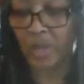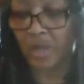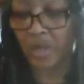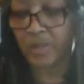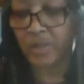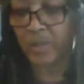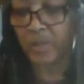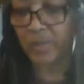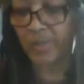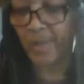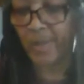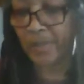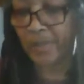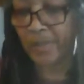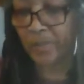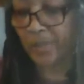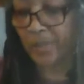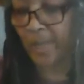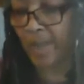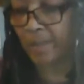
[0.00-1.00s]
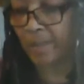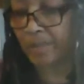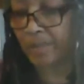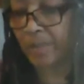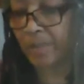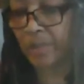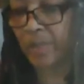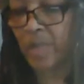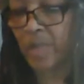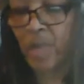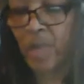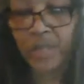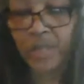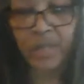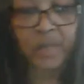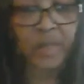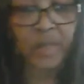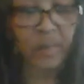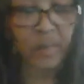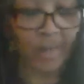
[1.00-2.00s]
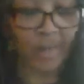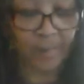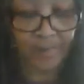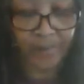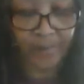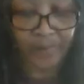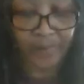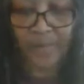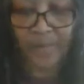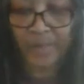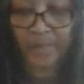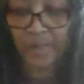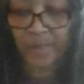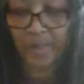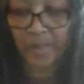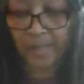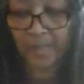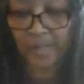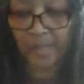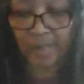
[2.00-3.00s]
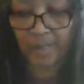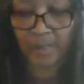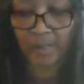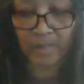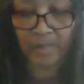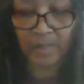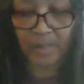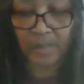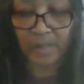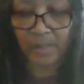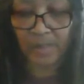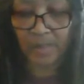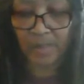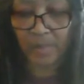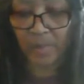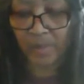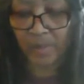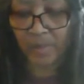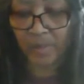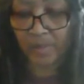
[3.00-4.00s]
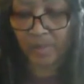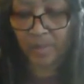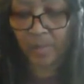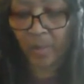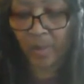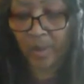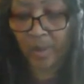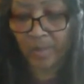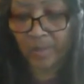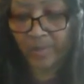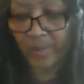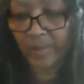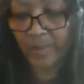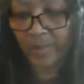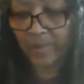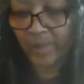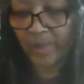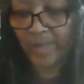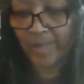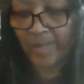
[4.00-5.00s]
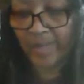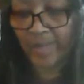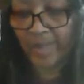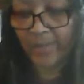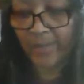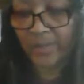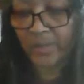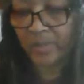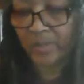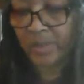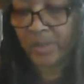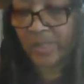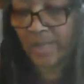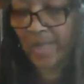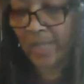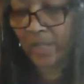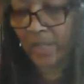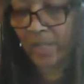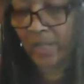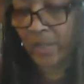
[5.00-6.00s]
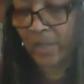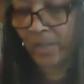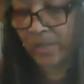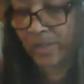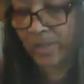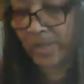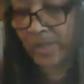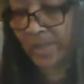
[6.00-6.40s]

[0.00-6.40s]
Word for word: So that's what I'm doing. So anyway, this is it. This is what the part of it right now. So it's got to glue